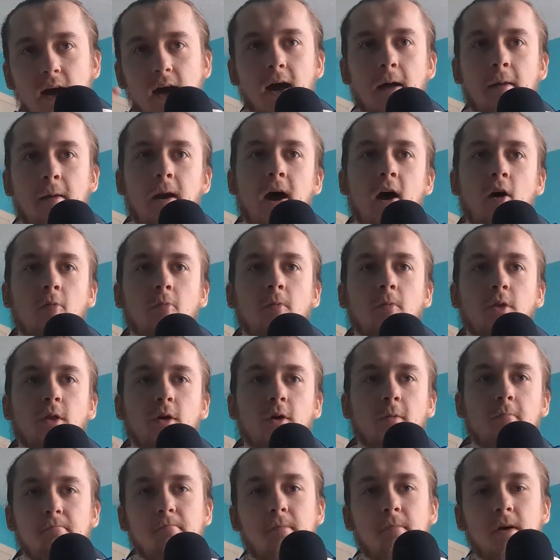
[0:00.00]
and how
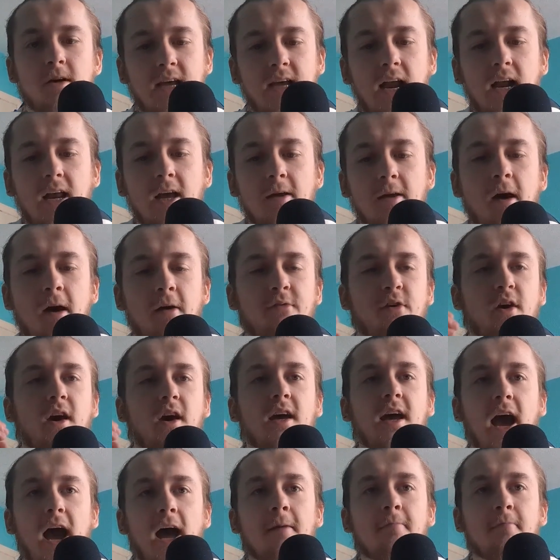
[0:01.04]
the Italian mafia
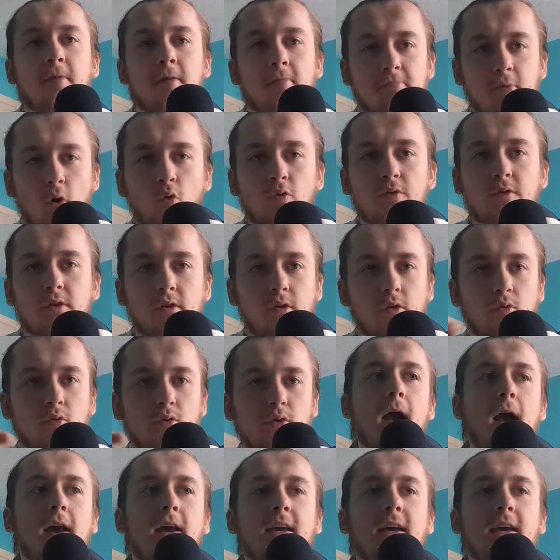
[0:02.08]
can be both of those.